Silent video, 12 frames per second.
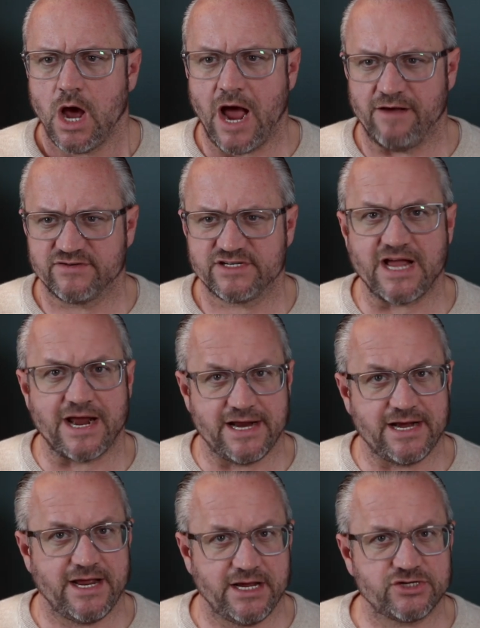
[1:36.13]
I've
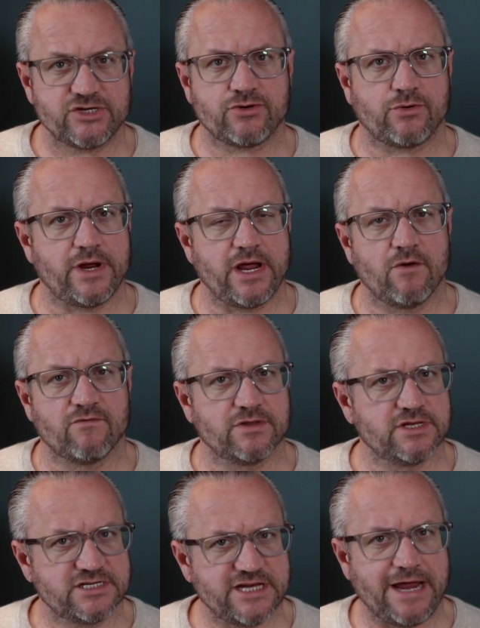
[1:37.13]
studied history over
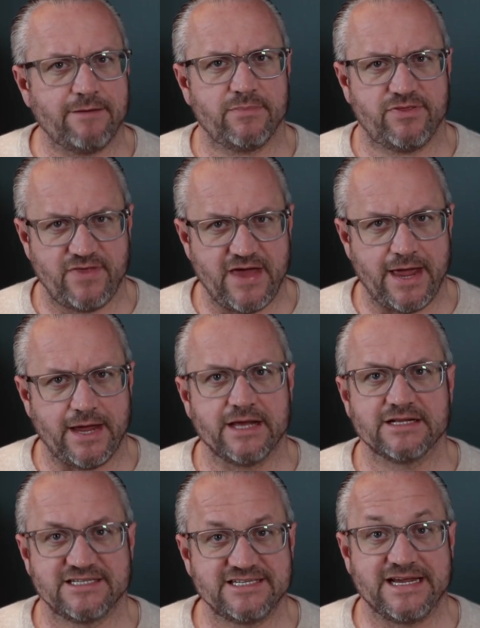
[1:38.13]
the same thing
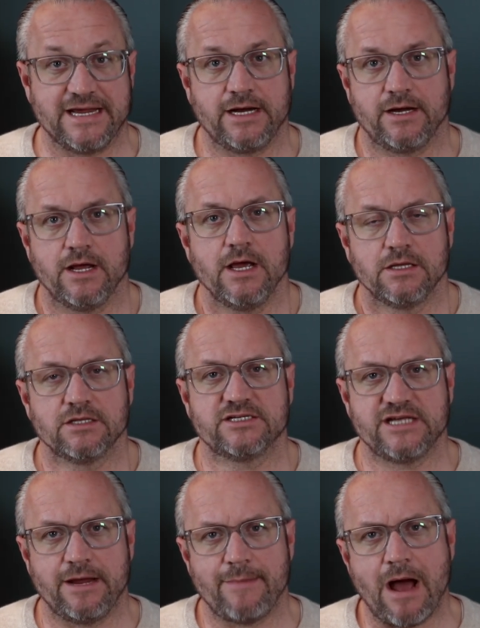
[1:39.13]
and seen the
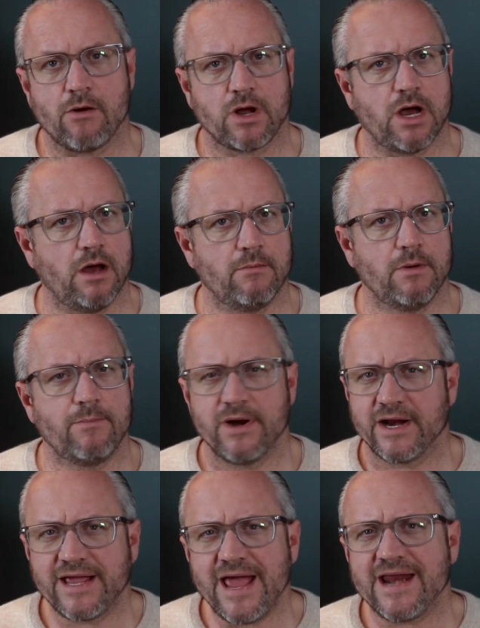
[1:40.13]
same outcome.
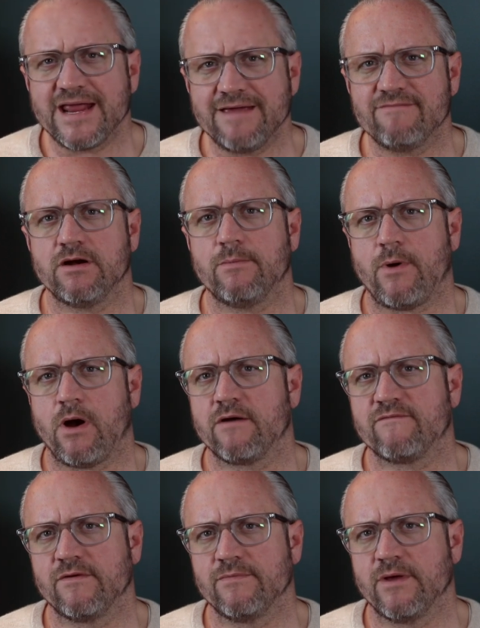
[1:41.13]
But again, even
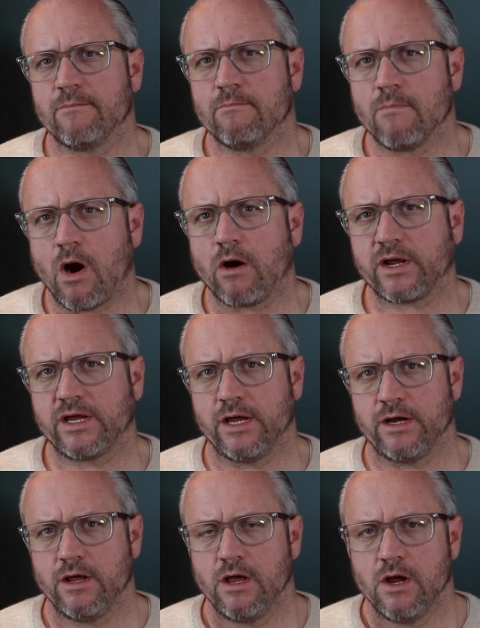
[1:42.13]
apart from the
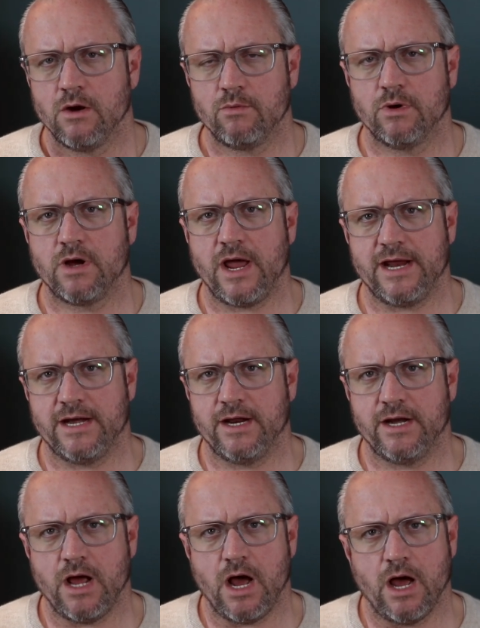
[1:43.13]
market
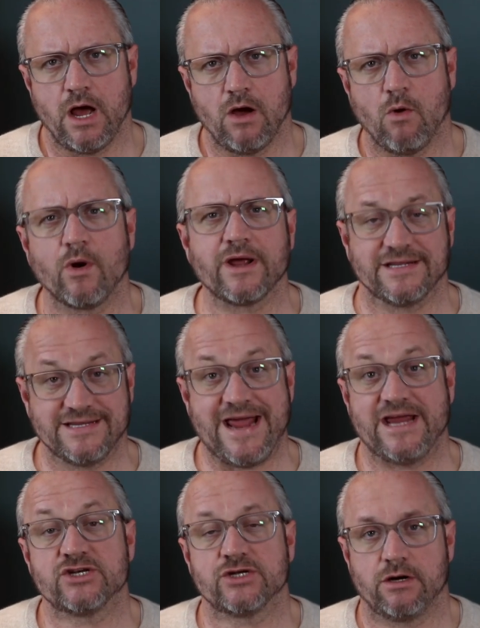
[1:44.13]
related uh,
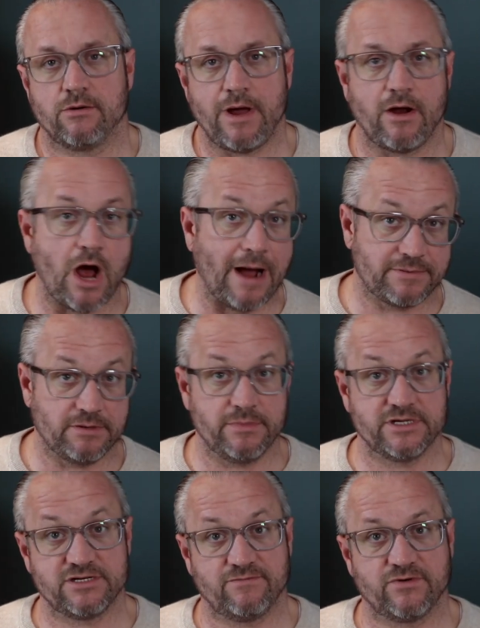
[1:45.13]
orientation around
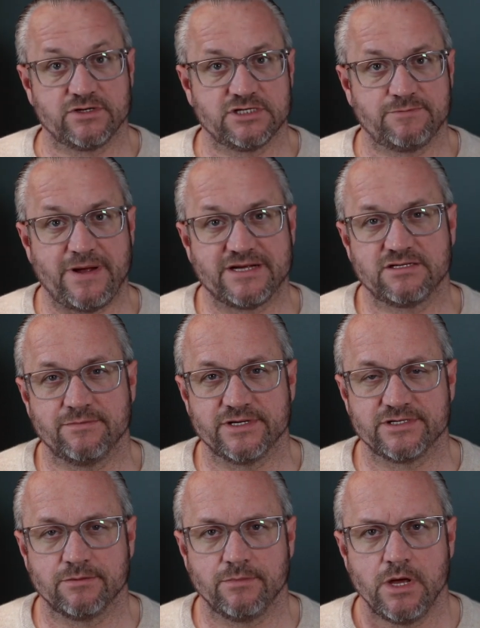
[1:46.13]
optimism versus
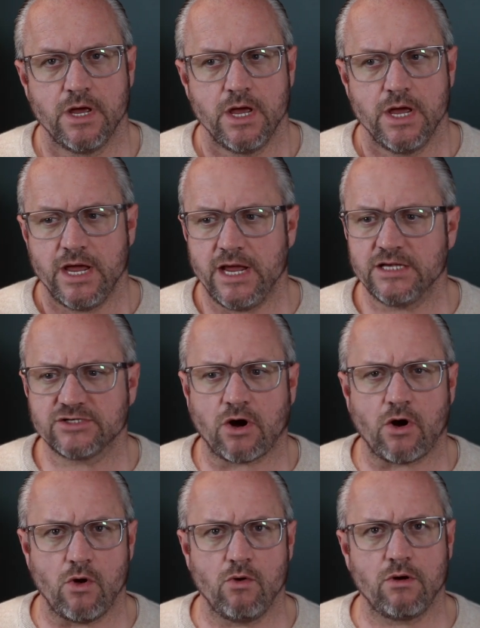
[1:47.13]
pessimism, is
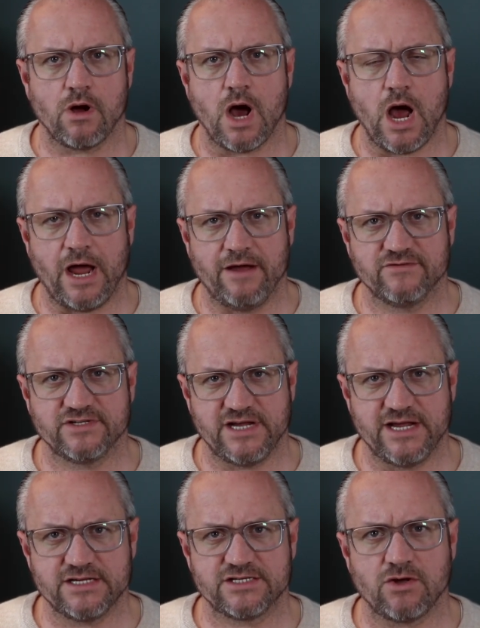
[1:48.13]
our own lives,
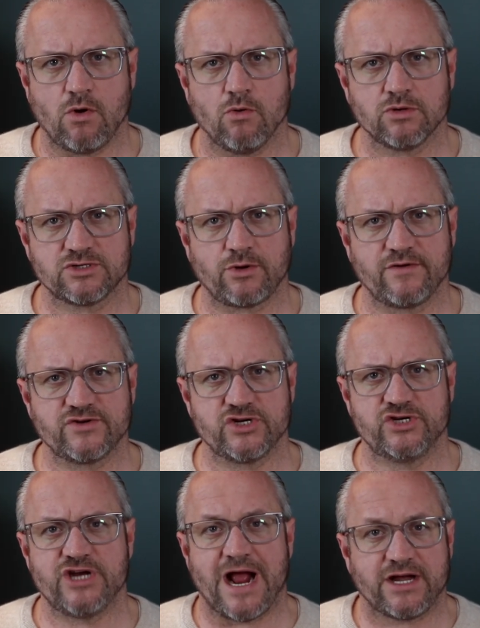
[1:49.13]
is the whole sort of
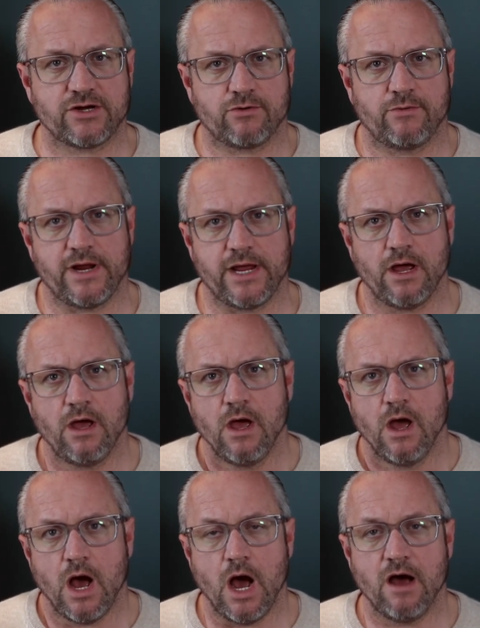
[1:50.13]
trajectory
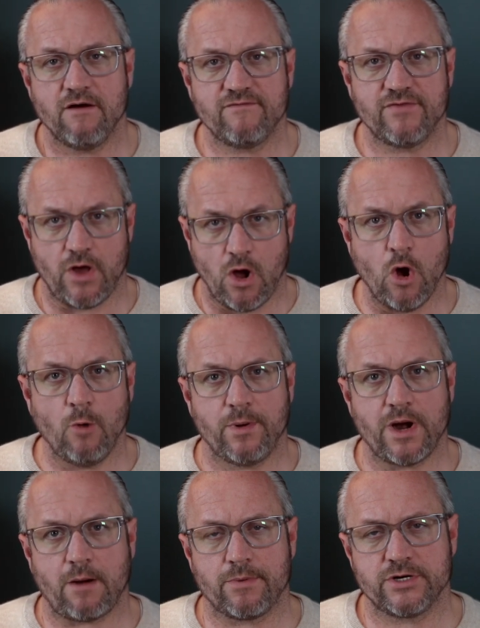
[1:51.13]
of the hope
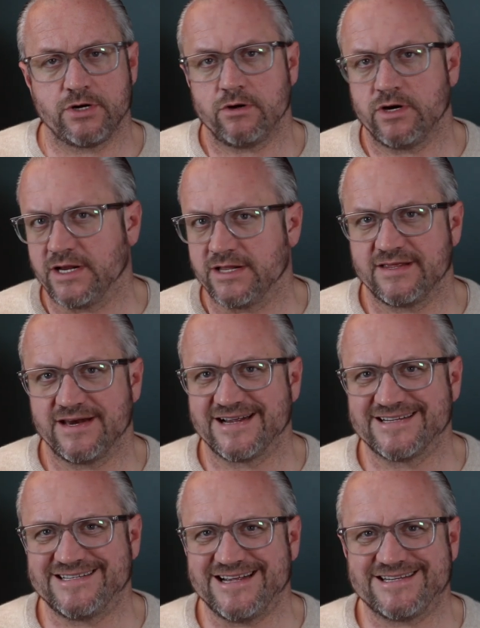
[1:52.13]
and opportunity that
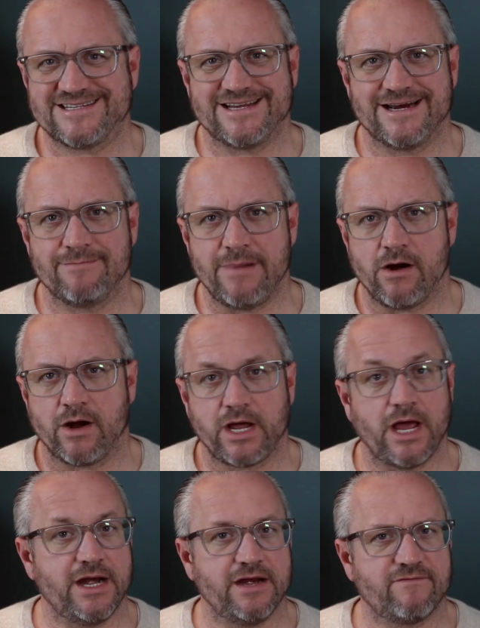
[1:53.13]
exists in
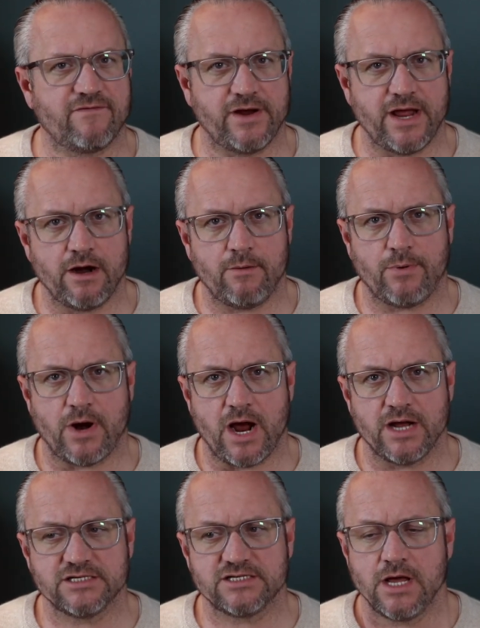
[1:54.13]
America and in free
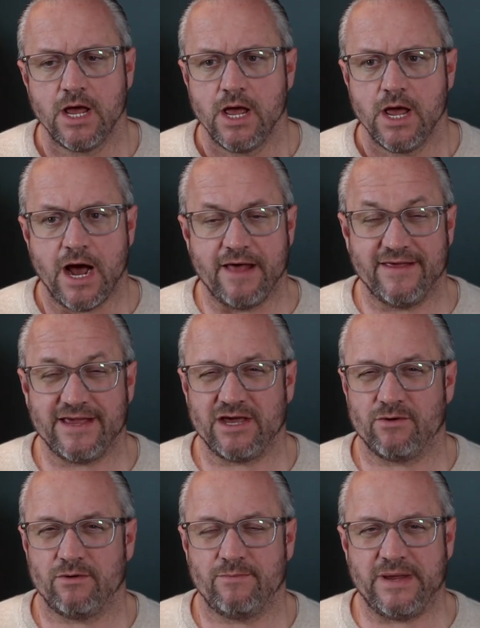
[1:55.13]
enterprise. I think
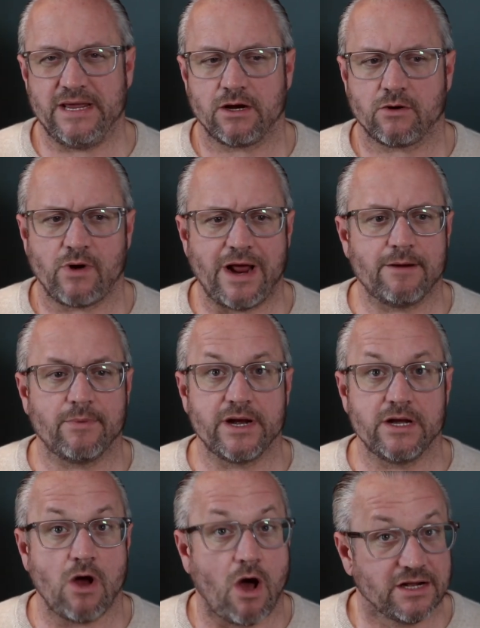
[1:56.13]
it would be incredibly
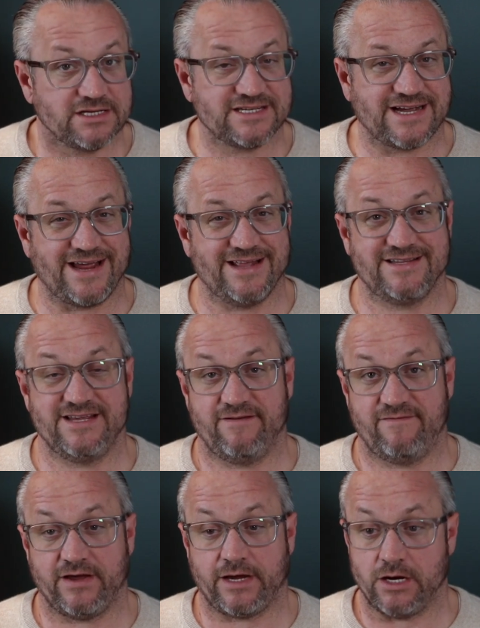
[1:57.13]
non science
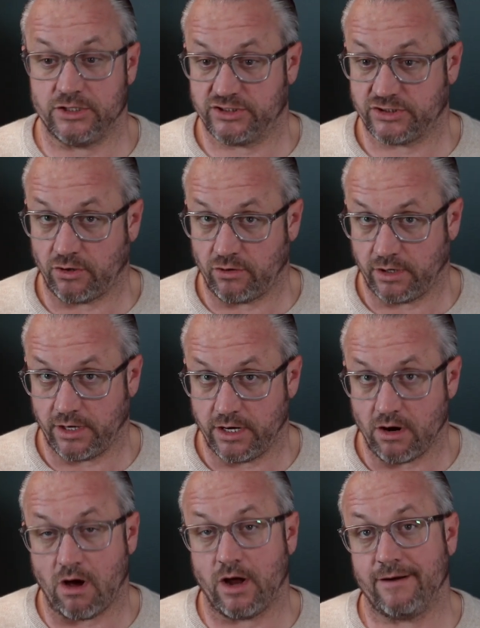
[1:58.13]
scientific and certainly
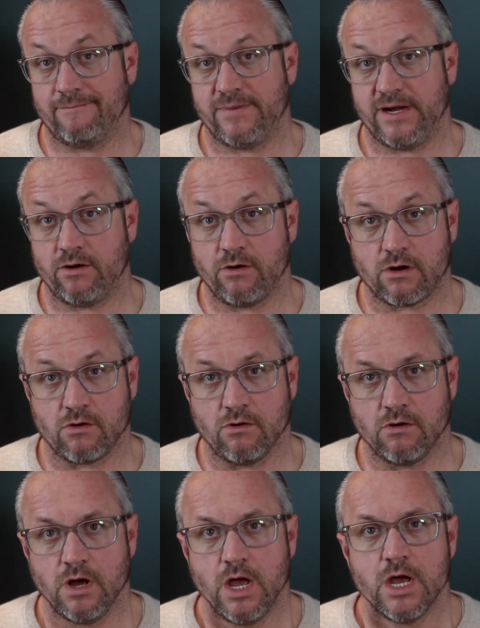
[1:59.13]
non
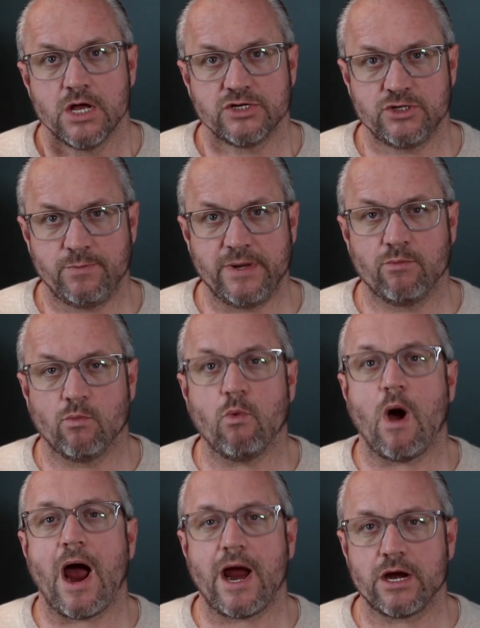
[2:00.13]
empirical to be
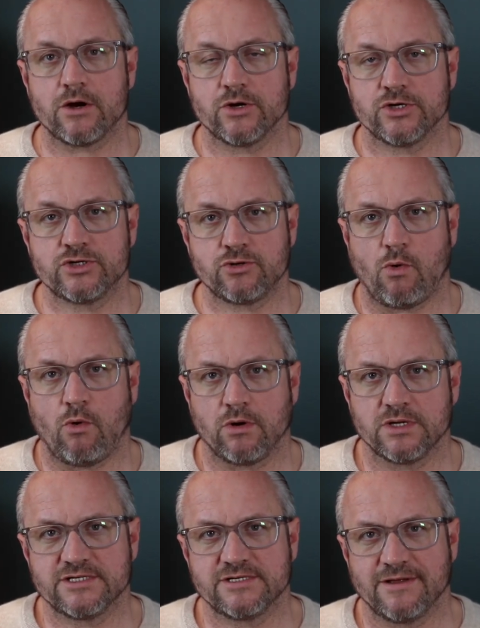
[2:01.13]
wired
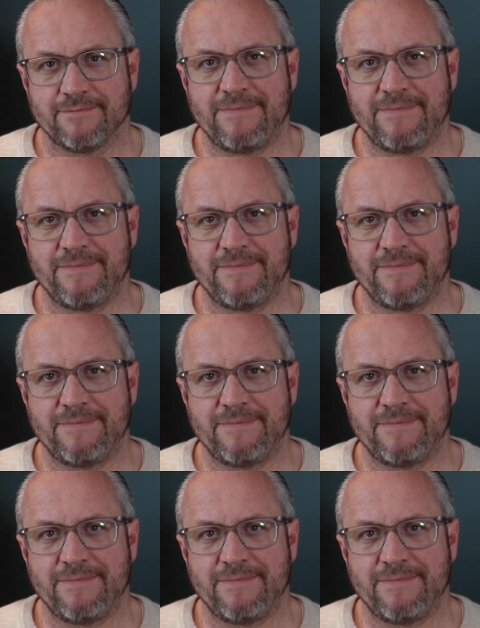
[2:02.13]
towards the